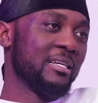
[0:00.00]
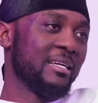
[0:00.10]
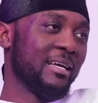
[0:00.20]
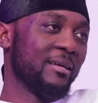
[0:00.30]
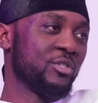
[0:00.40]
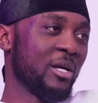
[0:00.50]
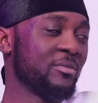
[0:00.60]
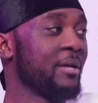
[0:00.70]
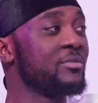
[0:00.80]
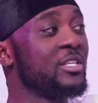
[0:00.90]
And
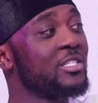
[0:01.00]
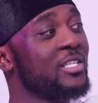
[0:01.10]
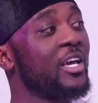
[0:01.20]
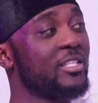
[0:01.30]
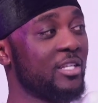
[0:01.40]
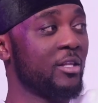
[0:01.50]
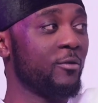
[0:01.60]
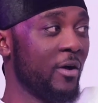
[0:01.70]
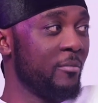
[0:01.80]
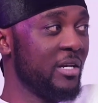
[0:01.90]
sometimes it scares other
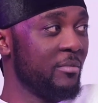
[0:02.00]
family